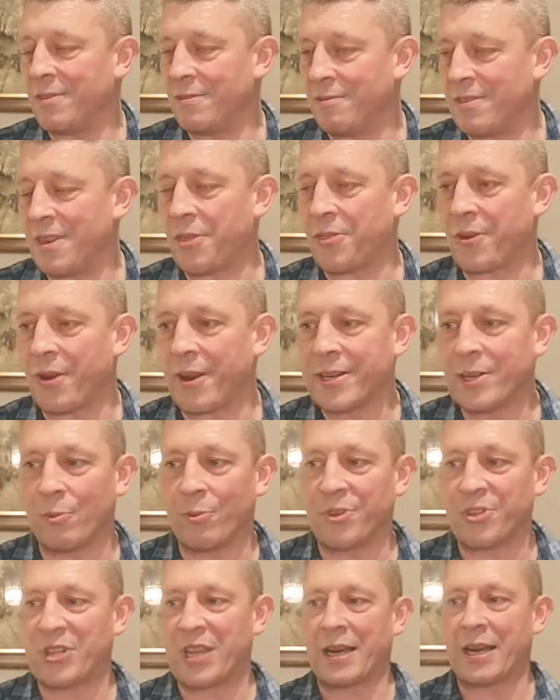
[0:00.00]
Nathaniel
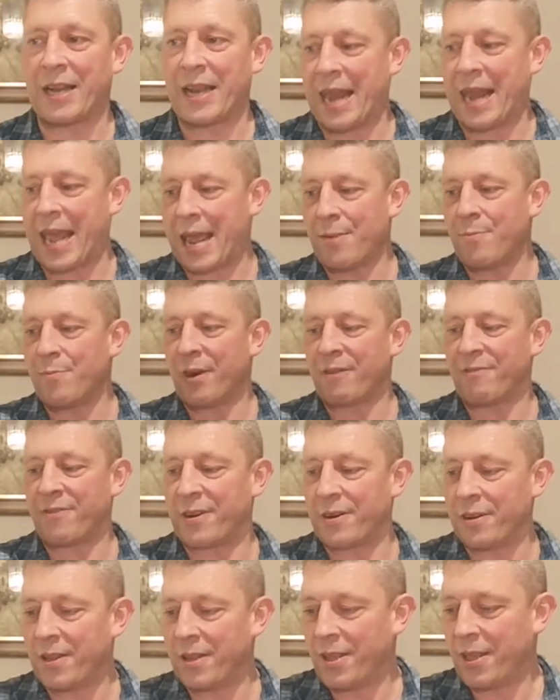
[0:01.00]
was certainly in Edinburgh
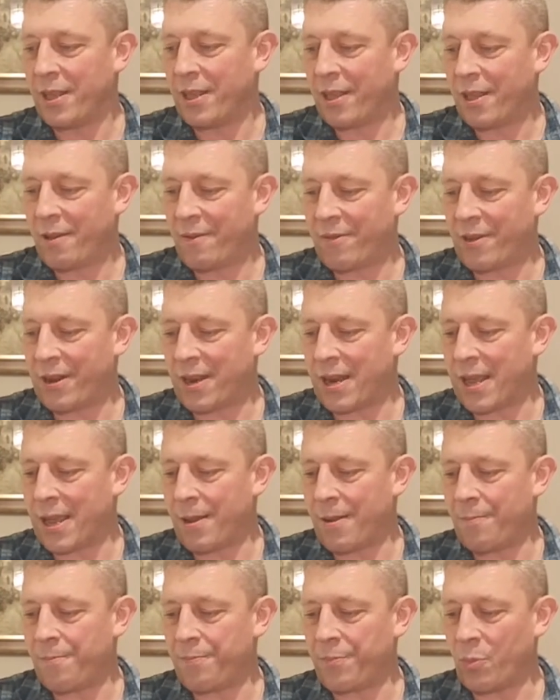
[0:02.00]

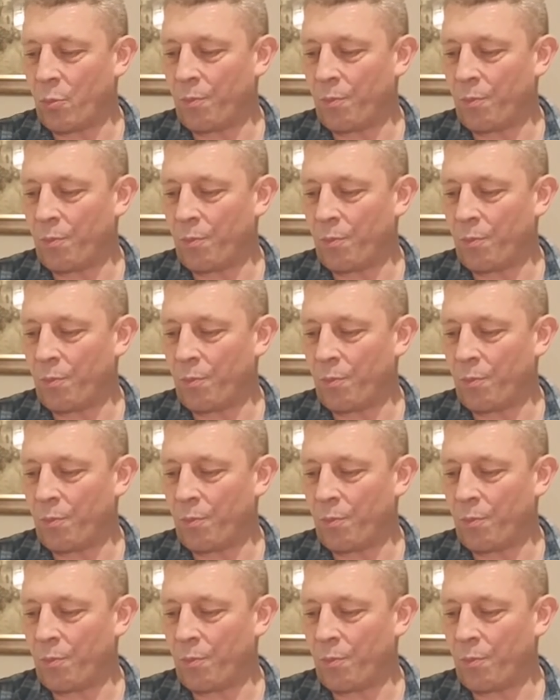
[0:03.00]
when